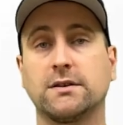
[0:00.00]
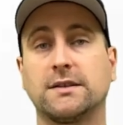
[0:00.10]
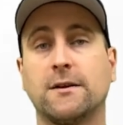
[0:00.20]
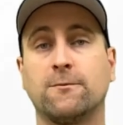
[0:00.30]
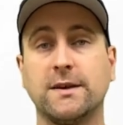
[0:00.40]

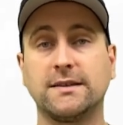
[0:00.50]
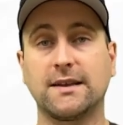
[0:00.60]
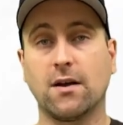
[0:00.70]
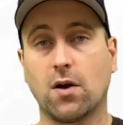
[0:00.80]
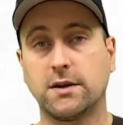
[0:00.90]
Instead, we
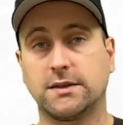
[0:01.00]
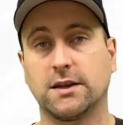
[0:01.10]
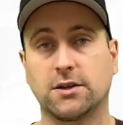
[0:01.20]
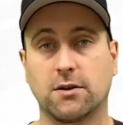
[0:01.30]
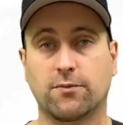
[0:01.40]
sell our
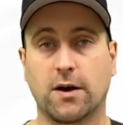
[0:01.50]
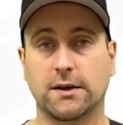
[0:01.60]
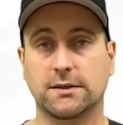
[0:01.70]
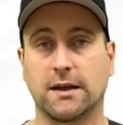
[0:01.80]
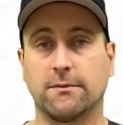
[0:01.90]
digital
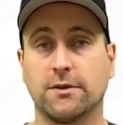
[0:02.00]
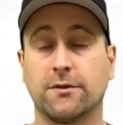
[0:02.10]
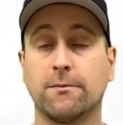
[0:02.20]
products down below.